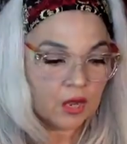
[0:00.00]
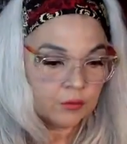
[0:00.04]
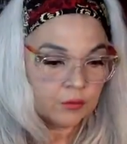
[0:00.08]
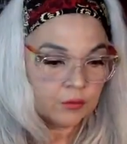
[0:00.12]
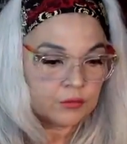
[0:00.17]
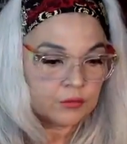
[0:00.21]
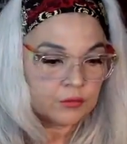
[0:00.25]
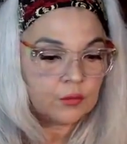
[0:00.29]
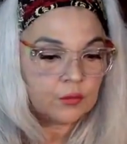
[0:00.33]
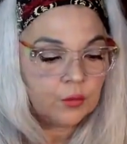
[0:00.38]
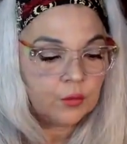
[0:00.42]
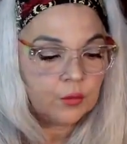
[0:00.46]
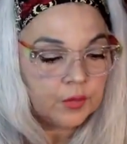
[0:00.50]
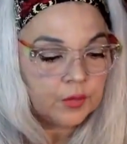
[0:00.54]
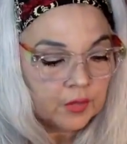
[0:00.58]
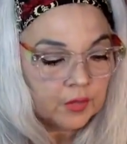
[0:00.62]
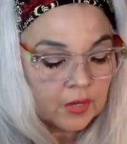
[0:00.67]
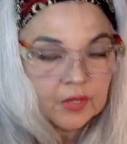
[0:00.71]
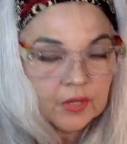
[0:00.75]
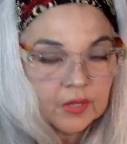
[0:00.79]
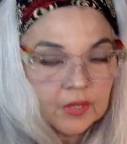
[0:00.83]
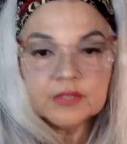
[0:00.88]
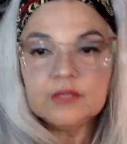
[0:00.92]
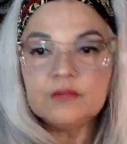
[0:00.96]
real quick,
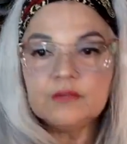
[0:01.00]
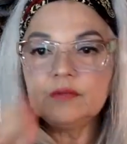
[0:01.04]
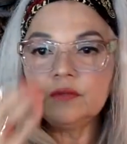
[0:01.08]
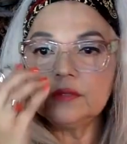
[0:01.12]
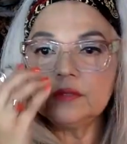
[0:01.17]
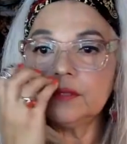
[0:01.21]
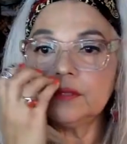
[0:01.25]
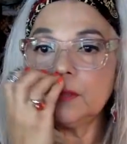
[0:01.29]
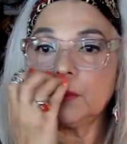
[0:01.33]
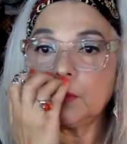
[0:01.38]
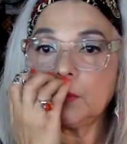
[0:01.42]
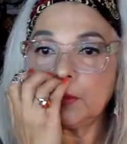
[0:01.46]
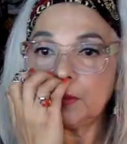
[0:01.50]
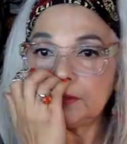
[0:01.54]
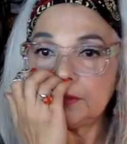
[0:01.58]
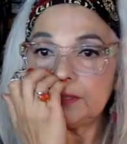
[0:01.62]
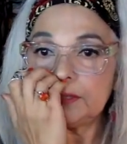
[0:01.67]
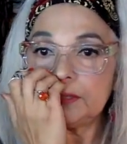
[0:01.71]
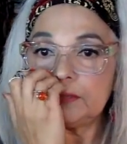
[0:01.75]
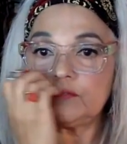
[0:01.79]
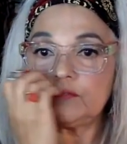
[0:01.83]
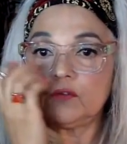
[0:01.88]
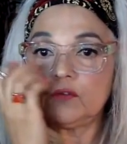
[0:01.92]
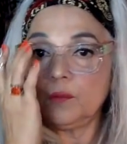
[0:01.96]
uh, see if there's any
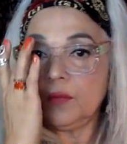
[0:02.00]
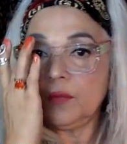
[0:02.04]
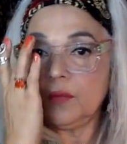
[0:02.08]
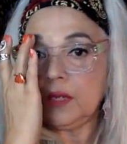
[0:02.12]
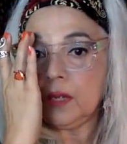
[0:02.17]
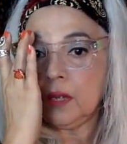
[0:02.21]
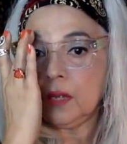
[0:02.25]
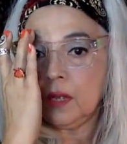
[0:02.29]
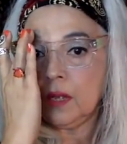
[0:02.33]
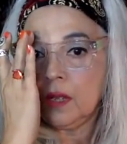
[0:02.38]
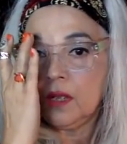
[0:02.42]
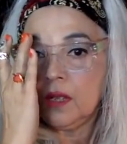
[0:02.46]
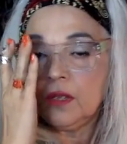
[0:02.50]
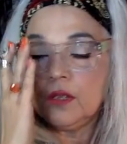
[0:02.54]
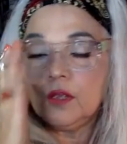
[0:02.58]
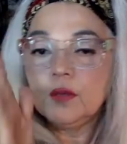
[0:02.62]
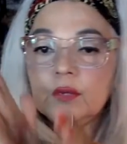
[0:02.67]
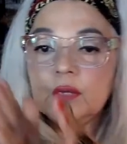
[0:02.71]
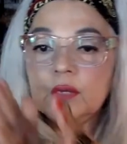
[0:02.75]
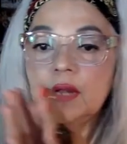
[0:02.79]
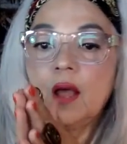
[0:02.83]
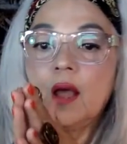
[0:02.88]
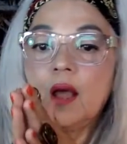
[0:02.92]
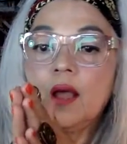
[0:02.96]
questions for me. You
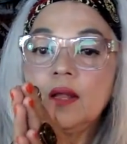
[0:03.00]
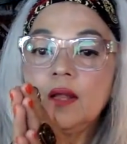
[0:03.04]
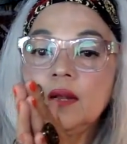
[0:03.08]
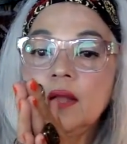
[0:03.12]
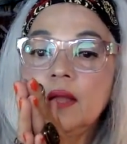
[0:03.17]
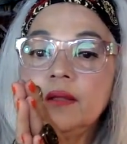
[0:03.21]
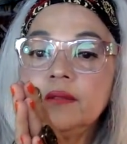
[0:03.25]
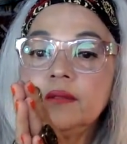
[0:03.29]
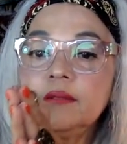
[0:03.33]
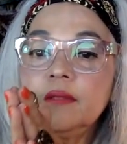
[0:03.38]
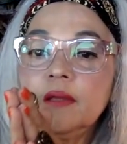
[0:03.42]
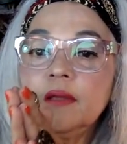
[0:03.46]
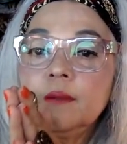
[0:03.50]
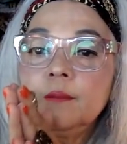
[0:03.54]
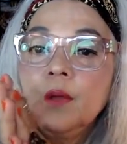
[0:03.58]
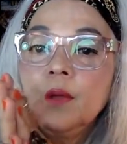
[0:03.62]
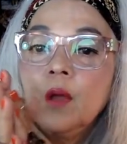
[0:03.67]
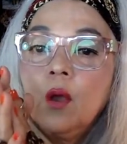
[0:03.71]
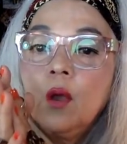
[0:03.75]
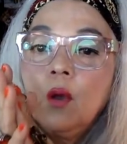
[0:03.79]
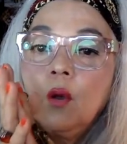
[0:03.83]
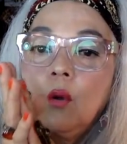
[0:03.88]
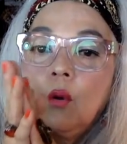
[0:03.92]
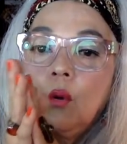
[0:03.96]
can highlight them
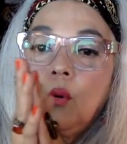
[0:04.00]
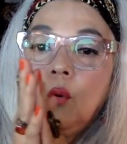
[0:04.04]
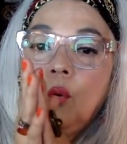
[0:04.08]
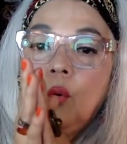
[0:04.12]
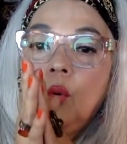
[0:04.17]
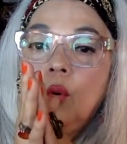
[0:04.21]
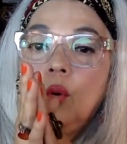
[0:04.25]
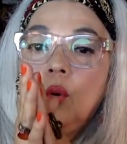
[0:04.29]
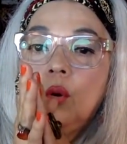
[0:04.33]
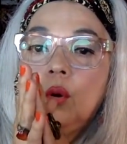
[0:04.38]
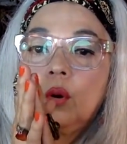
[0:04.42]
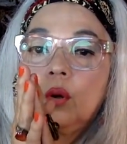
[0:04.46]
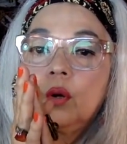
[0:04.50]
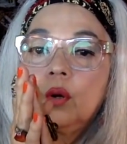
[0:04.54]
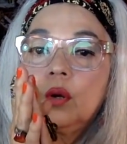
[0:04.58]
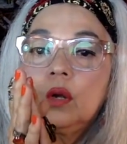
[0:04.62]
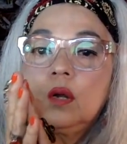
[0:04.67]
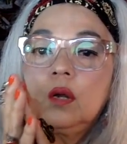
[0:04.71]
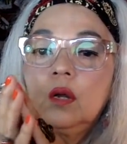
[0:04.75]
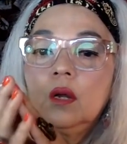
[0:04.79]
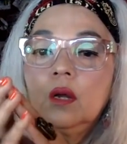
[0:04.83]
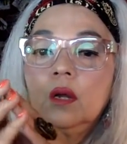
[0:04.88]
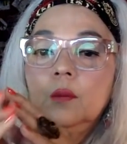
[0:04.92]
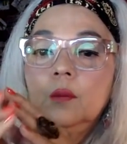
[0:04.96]
or
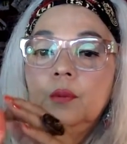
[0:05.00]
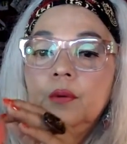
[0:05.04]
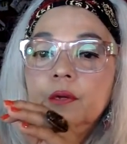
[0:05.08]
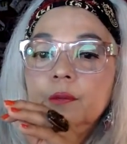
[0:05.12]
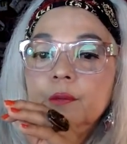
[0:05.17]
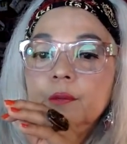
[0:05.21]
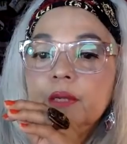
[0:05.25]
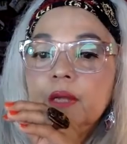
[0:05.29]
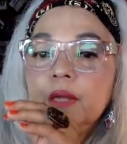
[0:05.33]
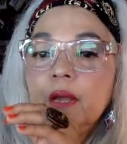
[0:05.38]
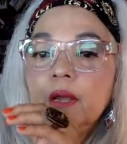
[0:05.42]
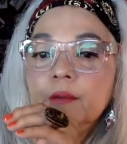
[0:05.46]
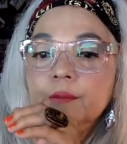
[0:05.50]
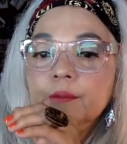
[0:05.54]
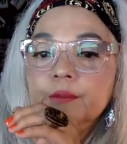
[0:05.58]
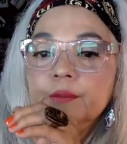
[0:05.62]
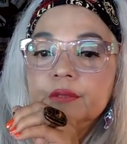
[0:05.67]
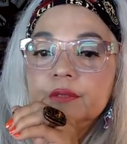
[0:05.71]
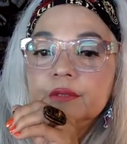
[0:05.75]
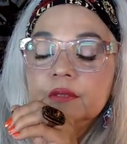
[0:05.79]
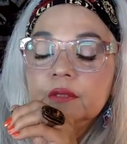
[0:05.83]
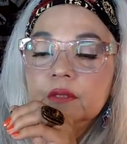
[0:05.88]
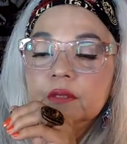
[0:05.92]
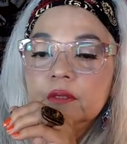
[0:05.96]
uh, put them in
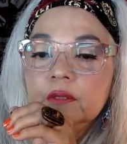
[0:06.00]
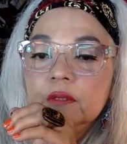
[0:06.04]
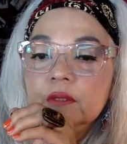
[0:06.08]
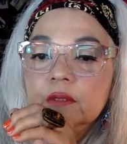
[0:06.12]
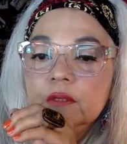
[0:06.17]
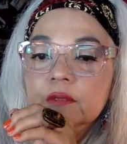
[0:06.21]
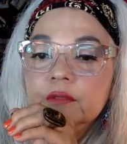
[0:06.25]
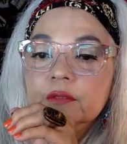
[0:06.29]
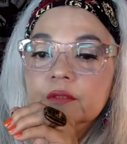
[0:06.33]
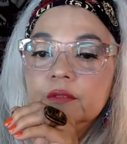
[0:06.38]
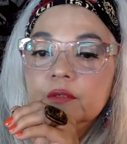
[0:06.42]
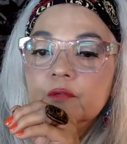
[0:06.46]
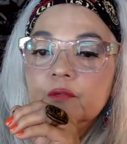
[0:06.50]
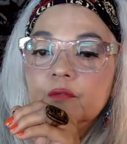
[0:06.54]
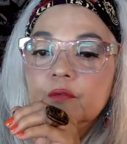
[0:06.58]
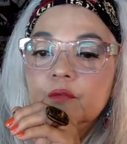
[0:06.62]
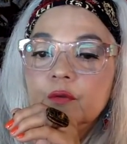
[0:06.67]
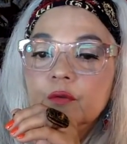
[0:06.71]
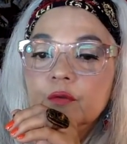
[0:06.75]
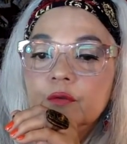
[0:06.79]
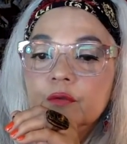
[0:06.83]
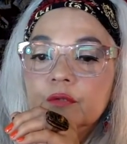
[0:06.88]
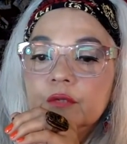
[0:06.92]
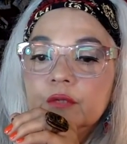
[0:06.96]
caps and so
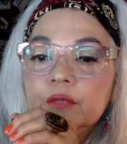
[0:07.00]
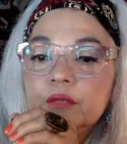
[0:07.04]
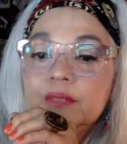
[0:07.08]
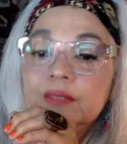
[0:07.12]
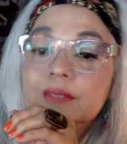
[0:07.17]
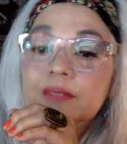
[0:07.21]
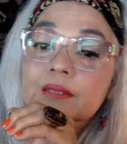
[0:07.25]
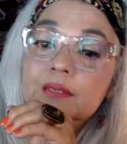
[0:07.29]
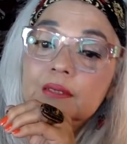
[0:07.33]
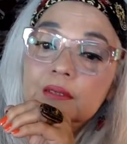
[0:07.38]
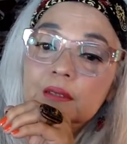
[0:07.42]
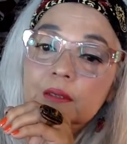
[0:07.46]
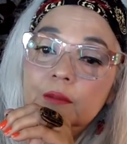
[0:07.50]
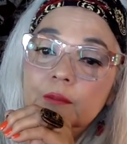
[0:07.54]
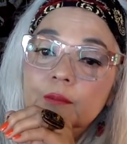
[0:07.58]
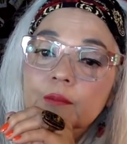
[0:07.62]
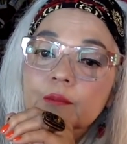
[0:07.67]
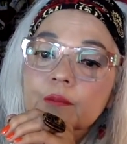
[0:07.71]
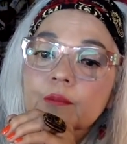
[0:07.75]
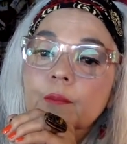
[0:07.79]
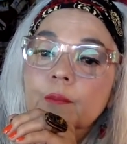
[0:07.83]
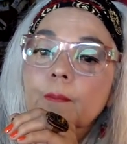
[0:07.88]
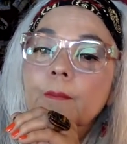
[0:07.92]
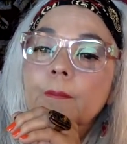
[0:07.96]
forth so I can see them.
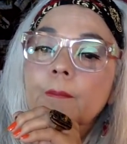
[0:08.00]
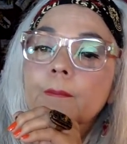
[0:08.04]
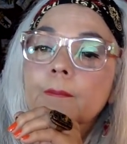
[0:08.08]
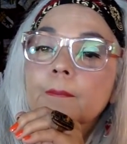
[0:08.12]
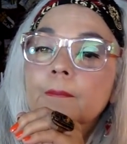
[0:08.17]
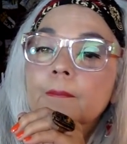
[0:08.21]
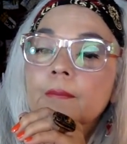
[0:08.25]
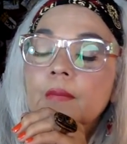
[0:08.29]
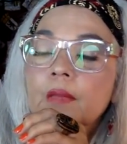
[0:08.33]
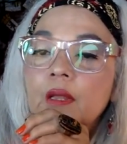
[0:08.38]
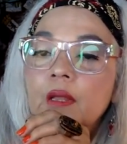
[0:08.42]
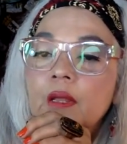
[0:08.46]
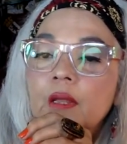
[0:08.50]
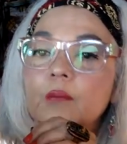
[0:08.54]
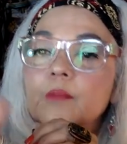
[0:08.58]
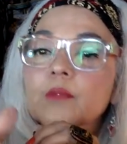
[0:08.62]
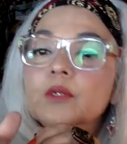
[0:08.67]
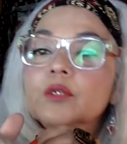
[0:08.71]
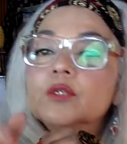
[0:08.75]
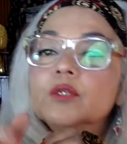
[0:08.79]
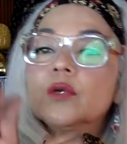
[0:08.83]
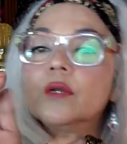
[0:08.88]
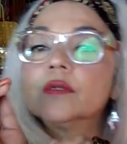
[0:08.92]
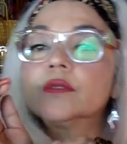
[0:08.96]
And I'm
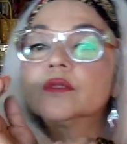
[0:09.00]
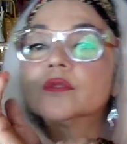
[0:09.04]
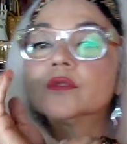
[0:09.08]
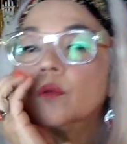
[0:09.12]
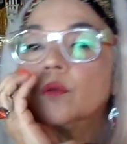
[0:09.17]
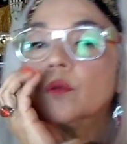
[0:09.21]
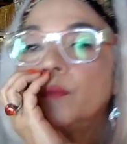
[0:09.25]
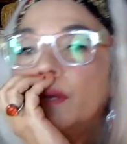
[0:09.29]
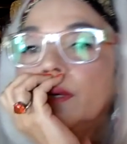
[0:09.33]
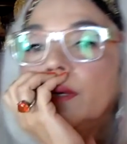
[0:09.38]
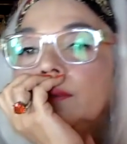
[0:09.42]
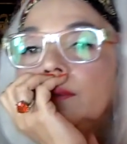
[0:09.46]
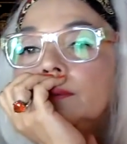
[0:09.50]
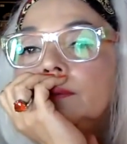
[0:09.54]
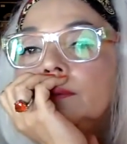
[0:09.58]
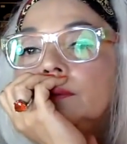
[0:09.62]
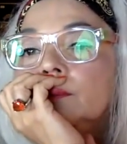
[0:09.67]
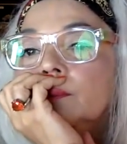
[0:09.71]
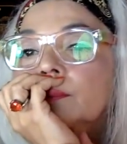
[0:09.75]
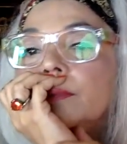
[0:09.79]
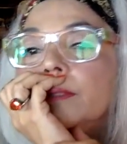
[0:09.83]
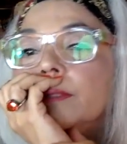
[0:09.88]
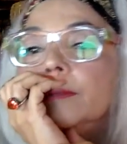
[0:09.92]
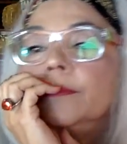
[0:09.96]
going to try to scroll back a
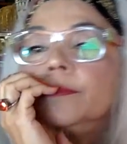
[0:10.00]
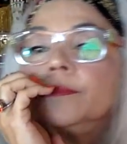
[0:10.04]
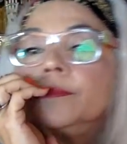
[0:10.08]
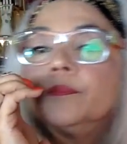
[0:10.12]
little bit.